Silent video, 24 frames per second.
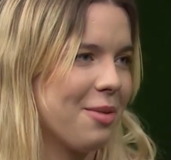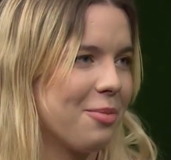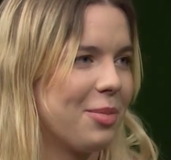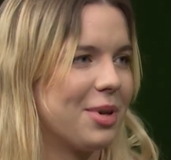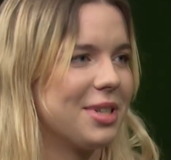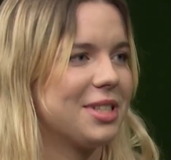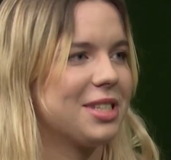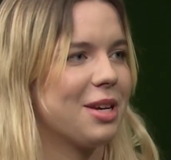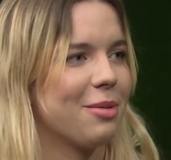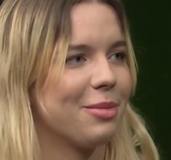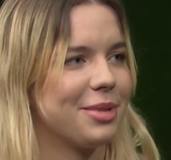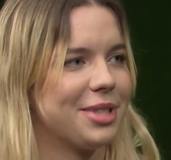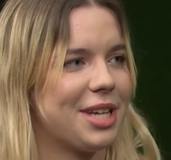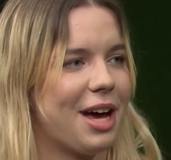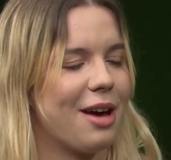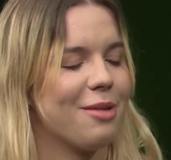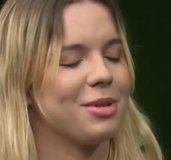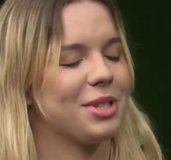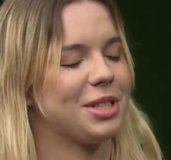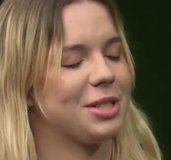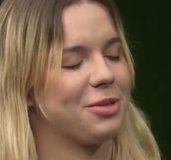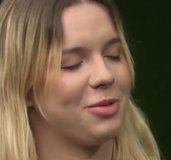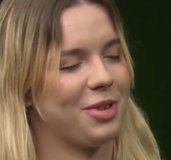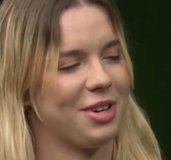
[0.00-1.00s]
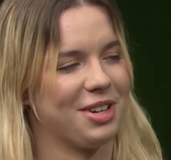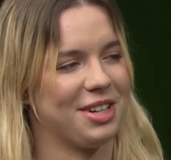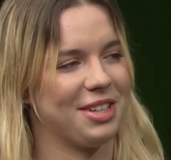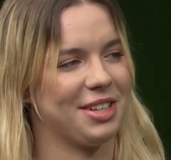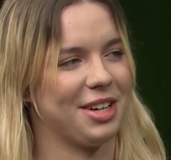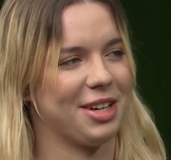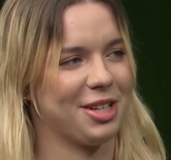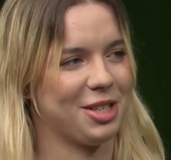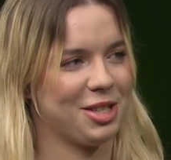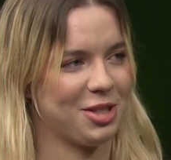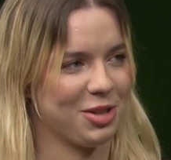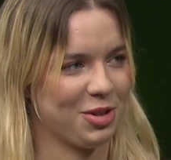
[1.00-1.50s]
But sometimes it's very
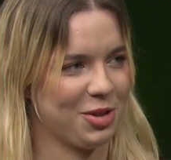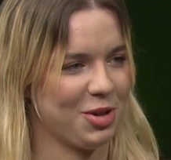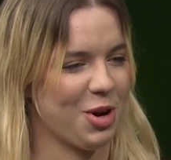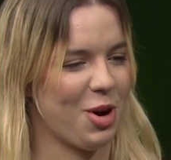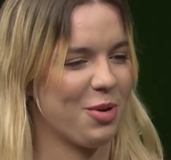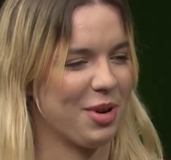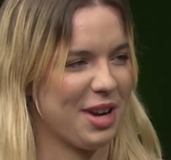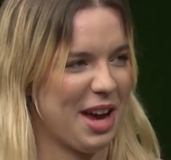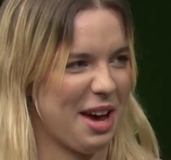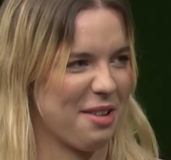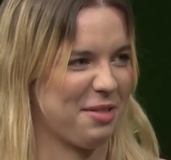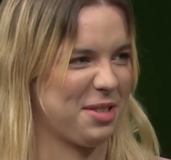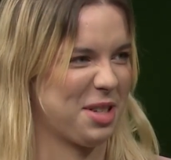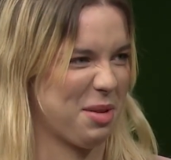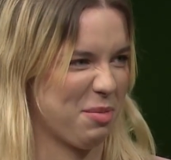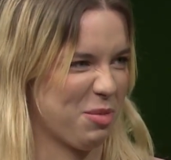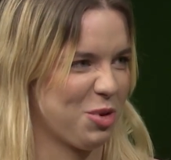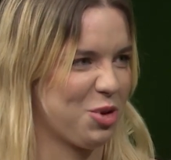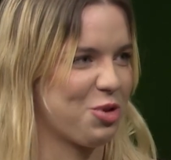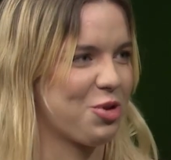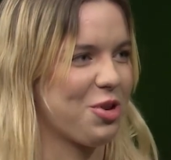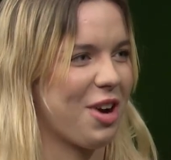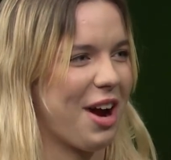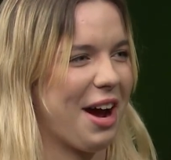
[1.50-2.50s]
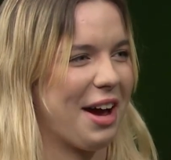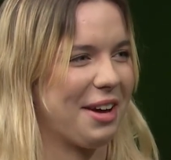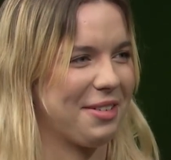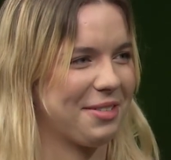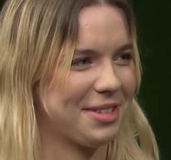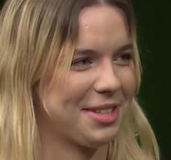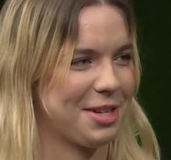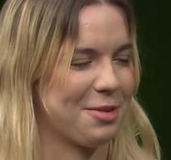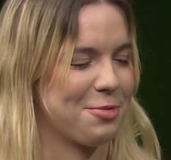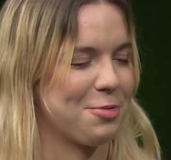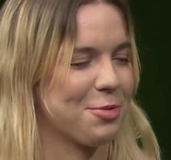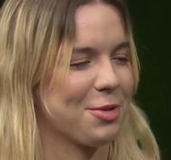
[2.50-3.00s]
nice to go and have some drive
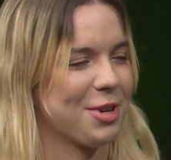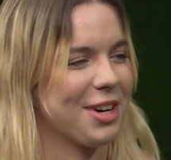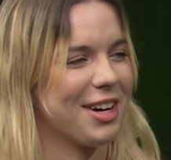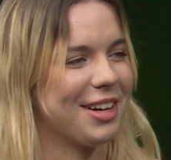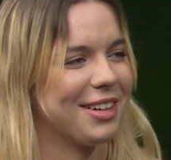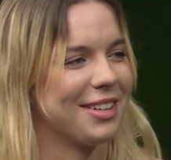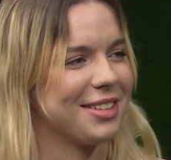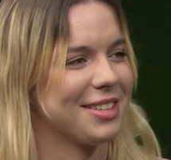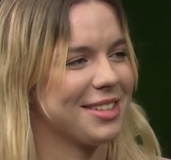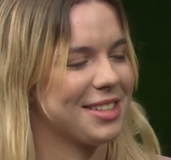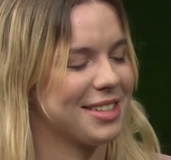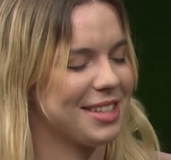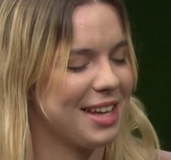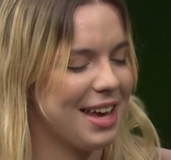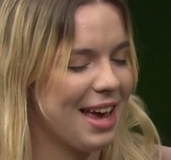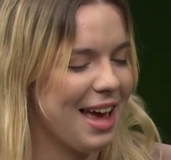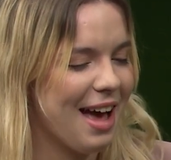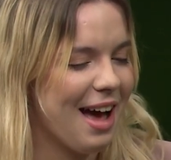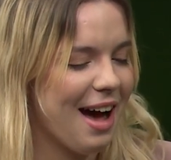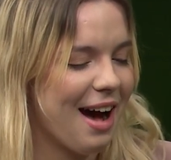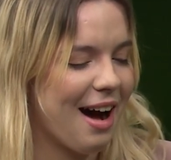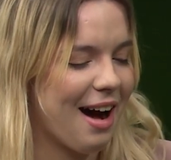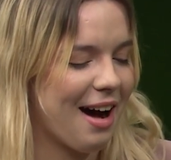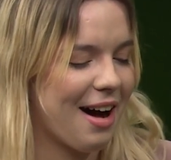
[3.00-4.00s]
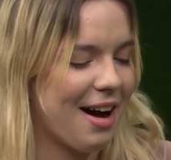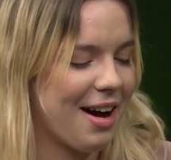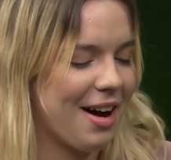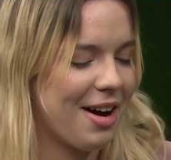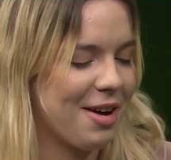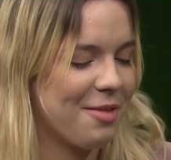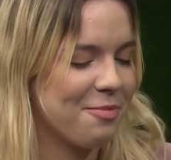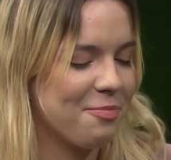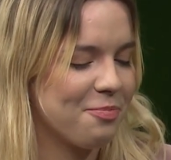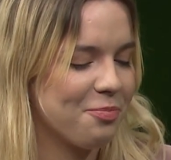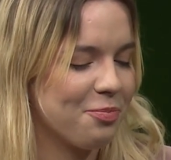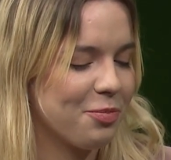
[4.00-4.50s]
somewhere else.
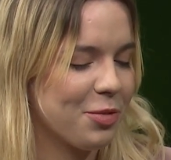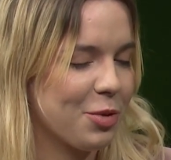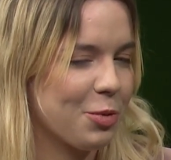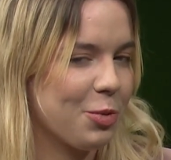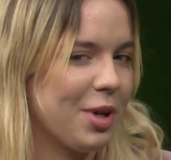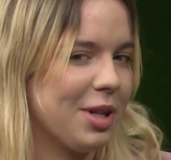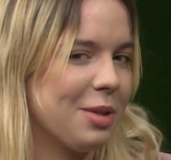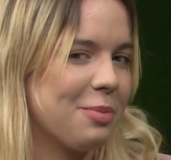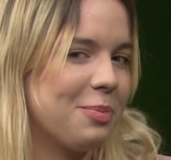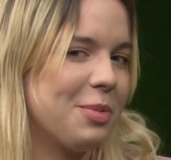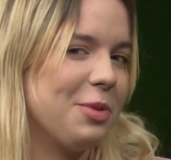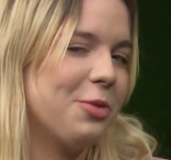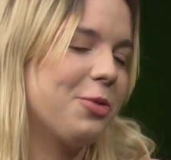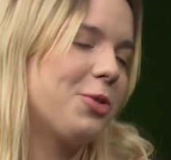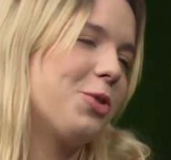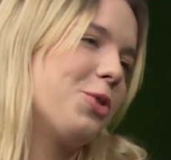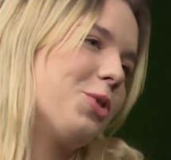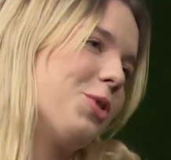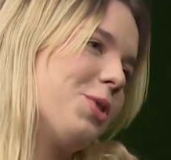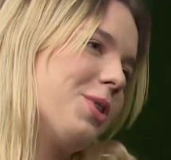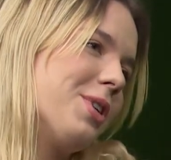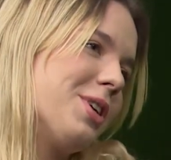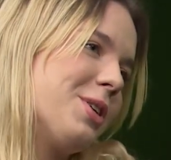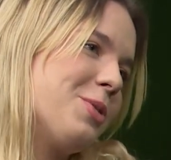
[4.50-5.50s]
Well, before